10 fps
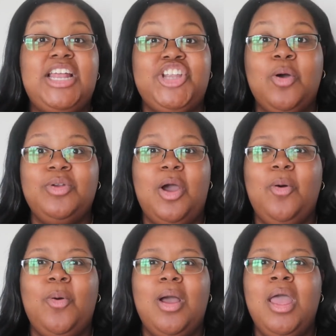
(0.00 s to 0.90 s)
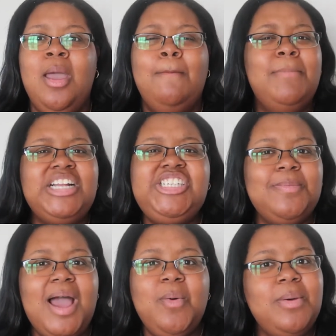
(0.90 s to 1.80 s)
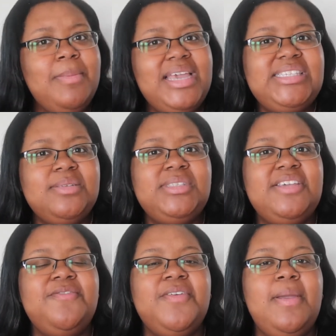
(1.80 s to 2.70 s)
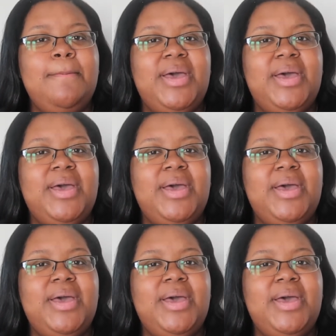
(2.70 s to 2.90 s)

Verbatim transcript: I don't know much about what makes them different,